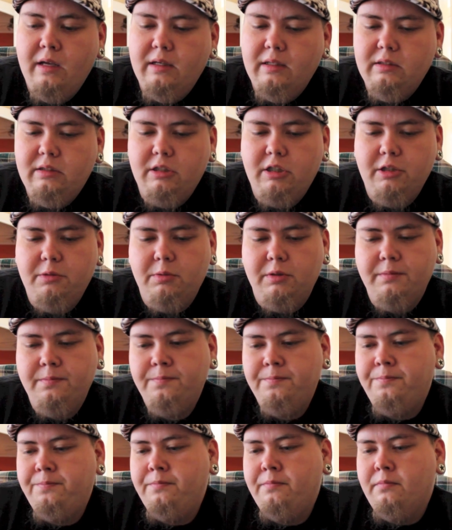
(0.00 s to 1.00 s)
It's a good
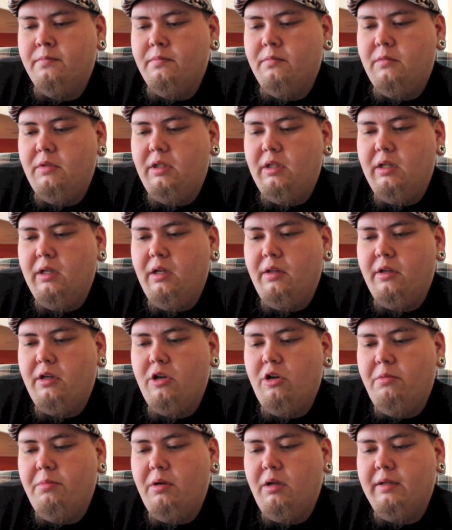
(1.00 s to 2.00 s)
one, the
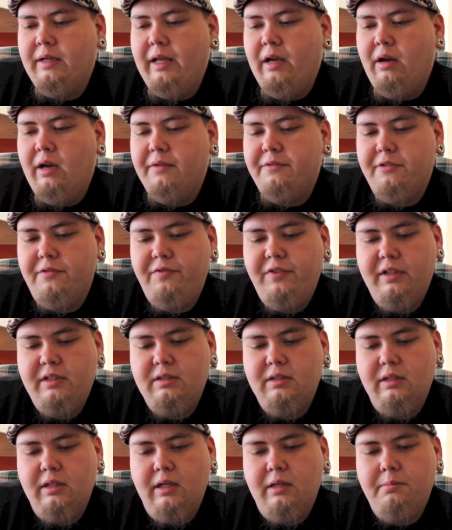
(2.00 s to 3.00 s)
Cobalt, now after
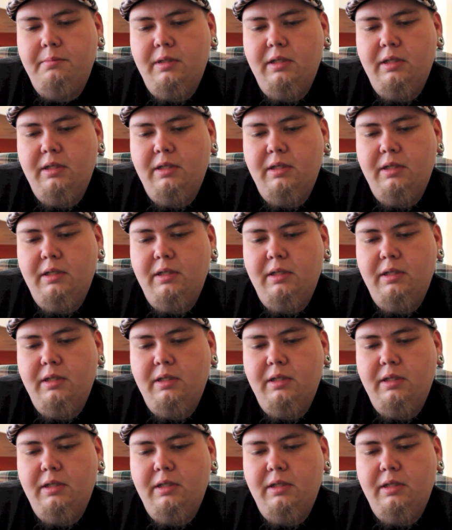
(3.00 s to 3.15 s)
fixing it.